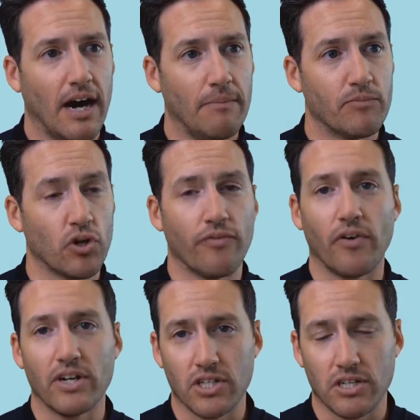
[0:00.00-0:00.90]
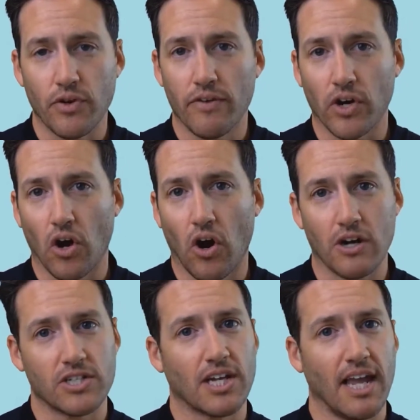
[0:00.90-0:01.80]
So for instance, if you have a
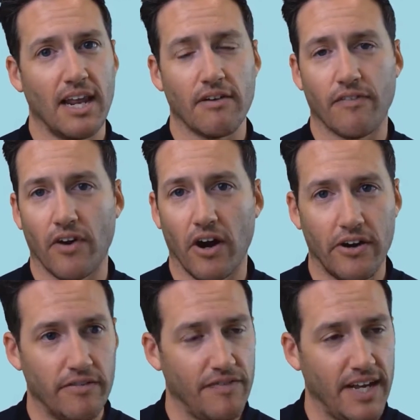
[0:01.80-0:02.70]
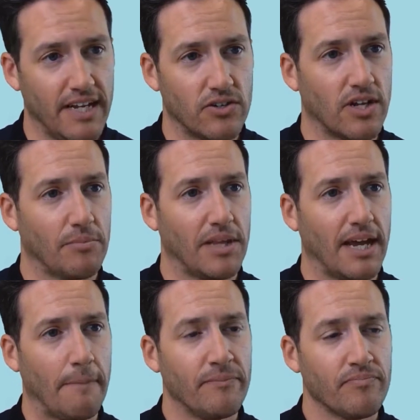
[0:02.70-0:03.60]
car skidding for 100 feet or
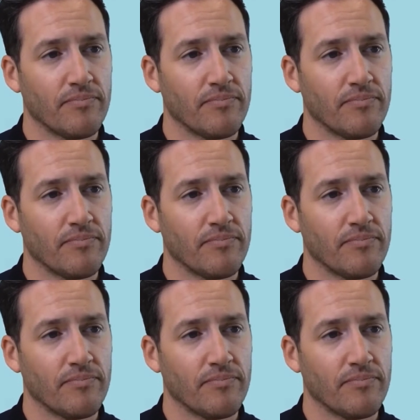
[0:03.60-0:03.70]
something,